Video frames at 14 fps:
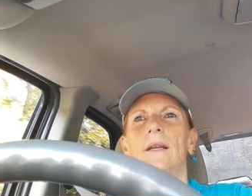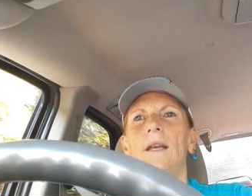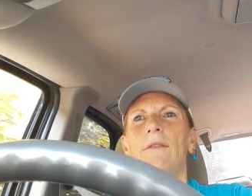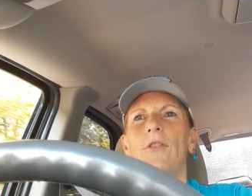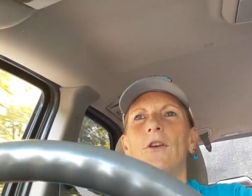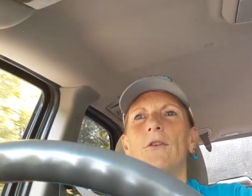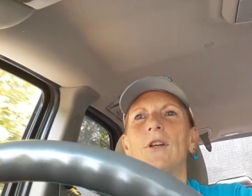
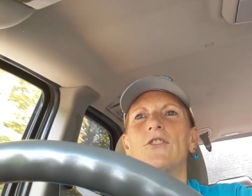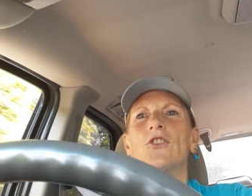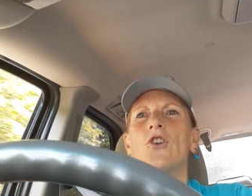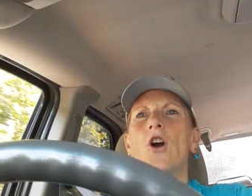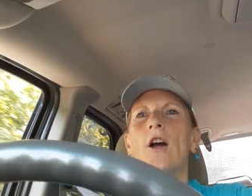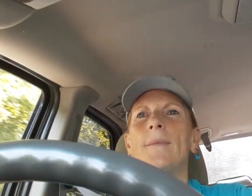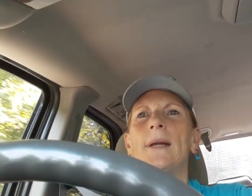if there is an
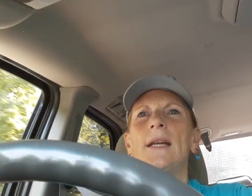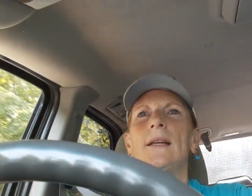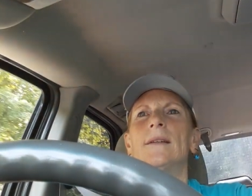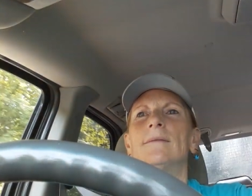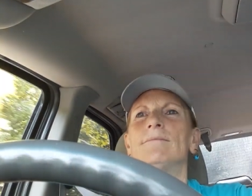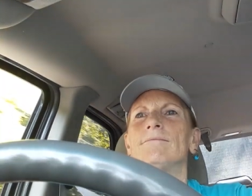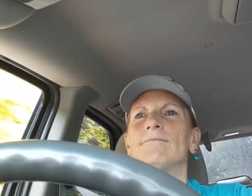army,
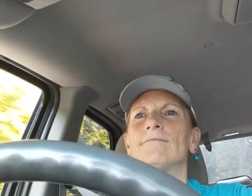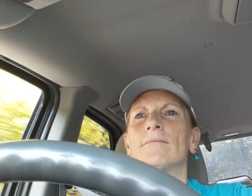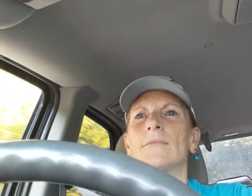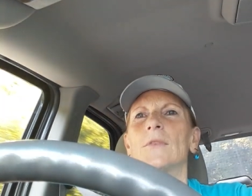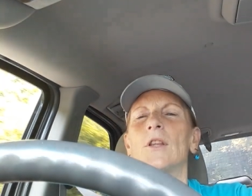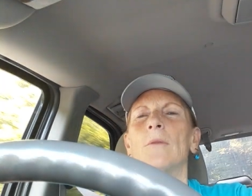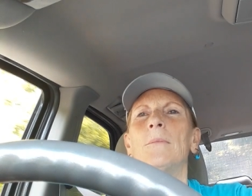
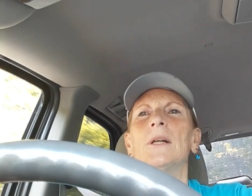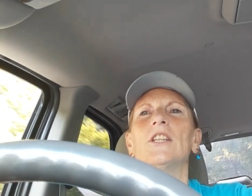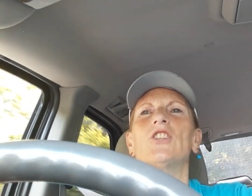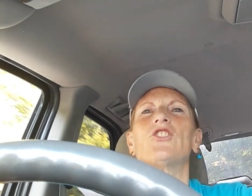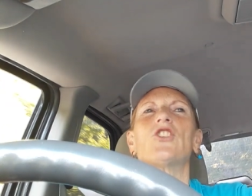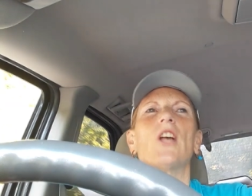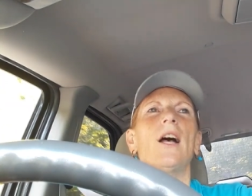the
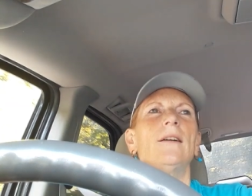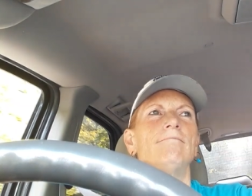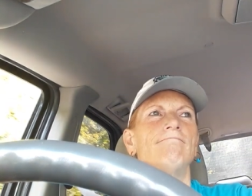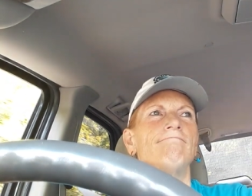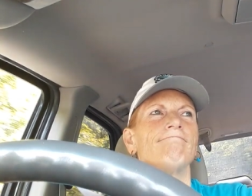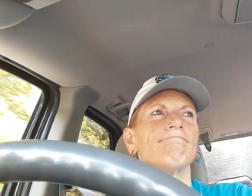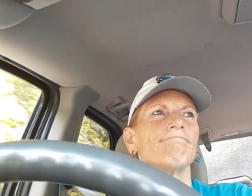militia,
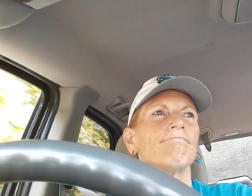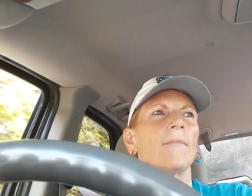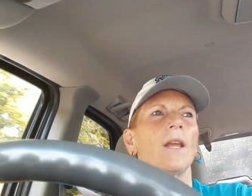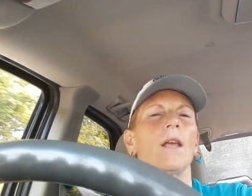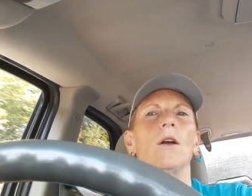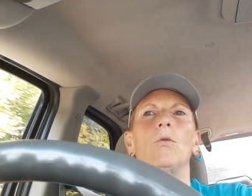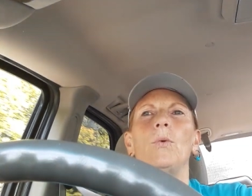
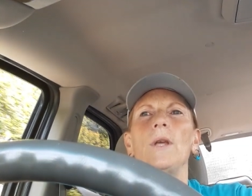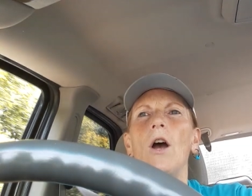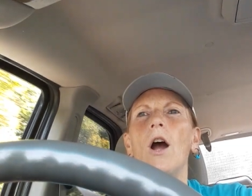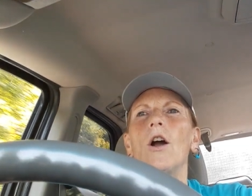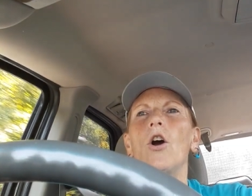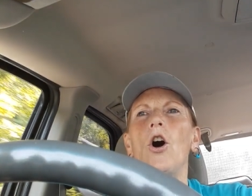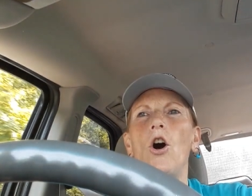we
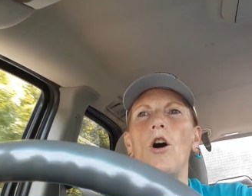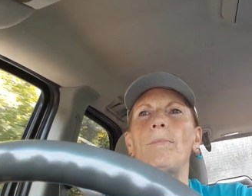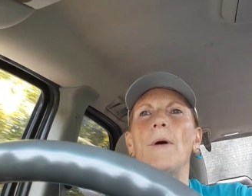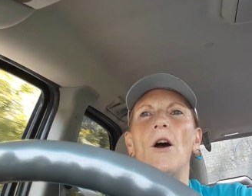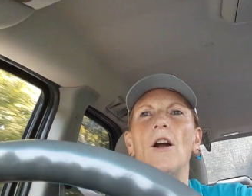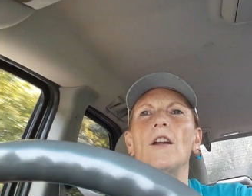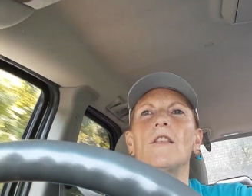are all
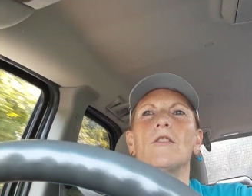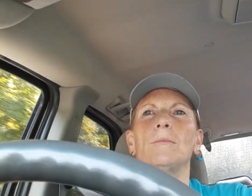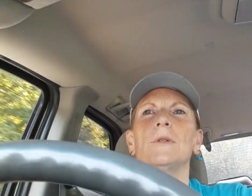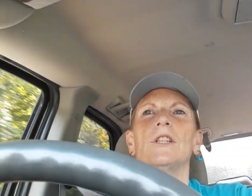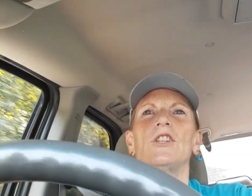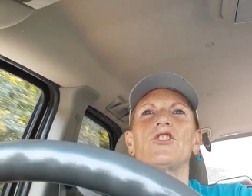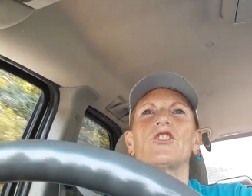part of the
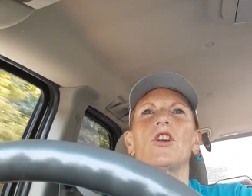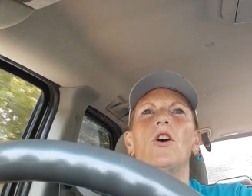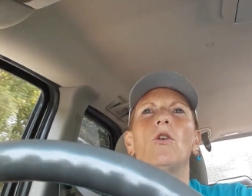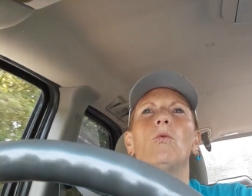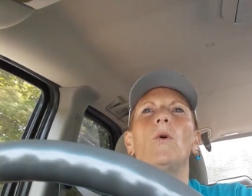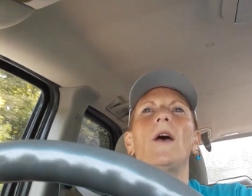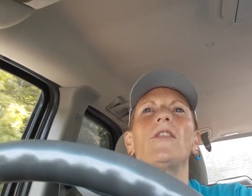militia.
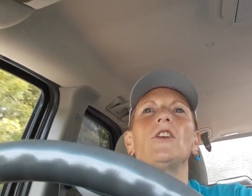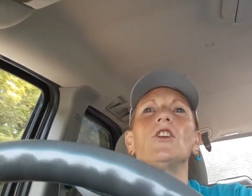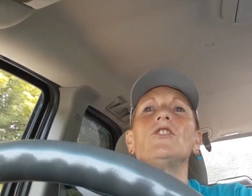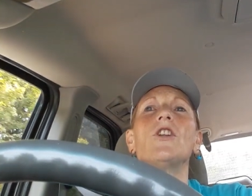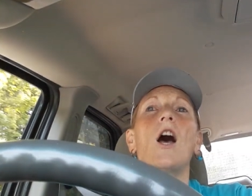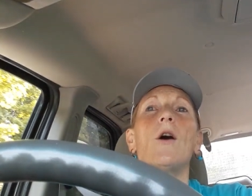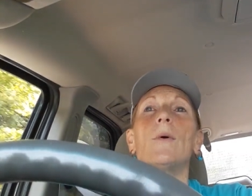Whether
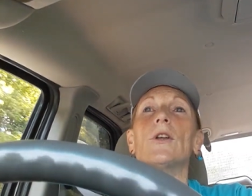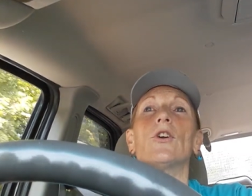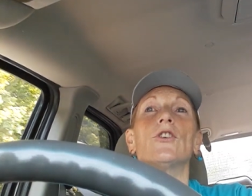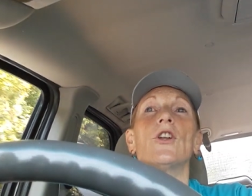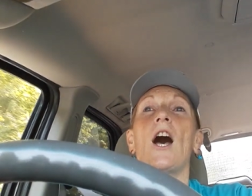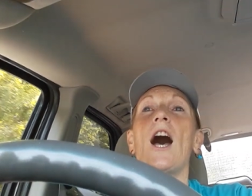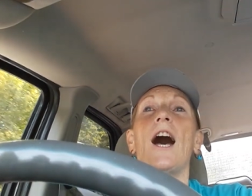you know it
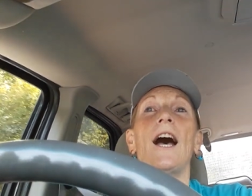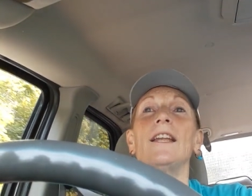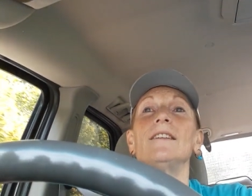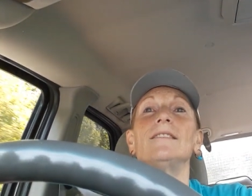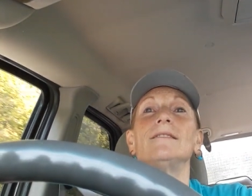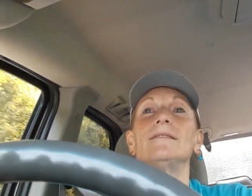or not,